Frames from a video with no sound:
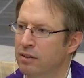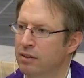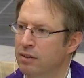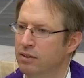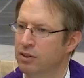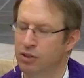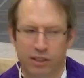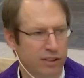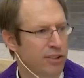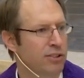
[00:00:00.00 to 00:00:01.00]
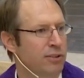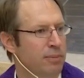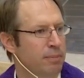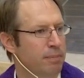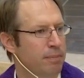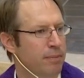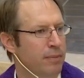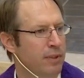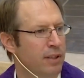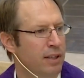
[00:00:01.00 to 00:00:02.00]
to Jesus.
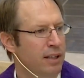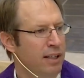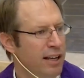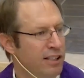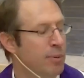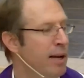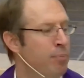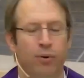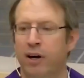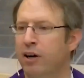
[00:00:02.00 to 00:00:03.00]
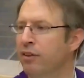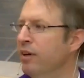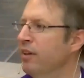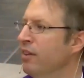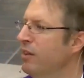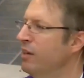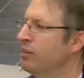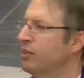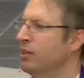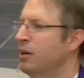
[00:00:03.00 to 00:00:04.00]
And it's my prayer that
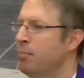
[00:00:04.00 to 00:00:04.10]
this